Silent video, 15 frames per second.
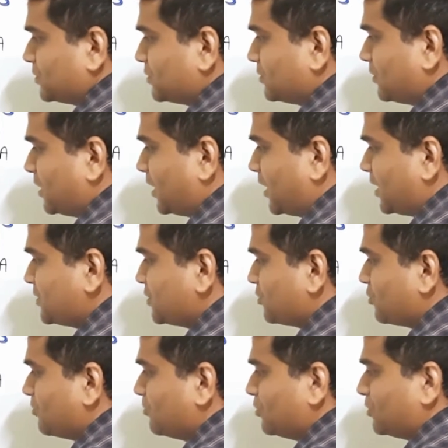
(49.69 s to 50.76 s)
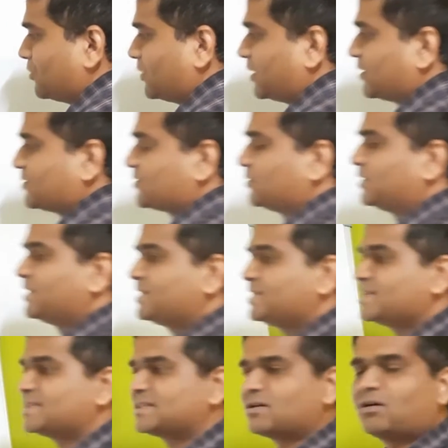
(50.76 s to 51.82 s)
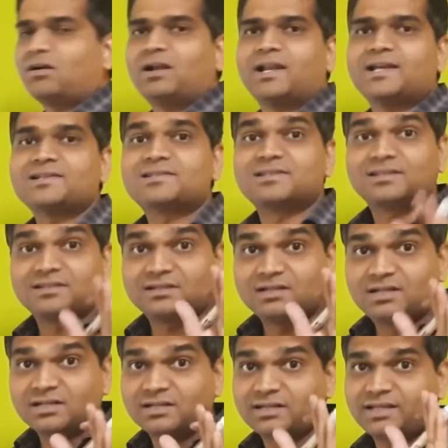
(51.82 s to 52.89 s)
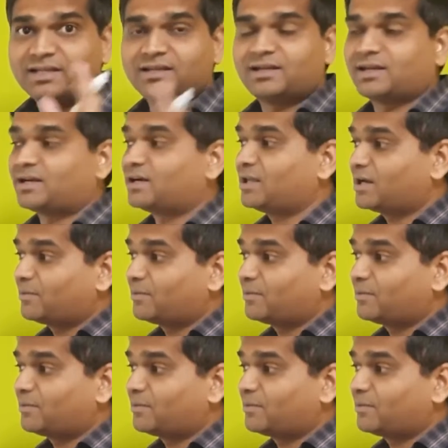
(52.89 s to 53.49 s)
So attach a kombu to it. So this is called as G in Kannada.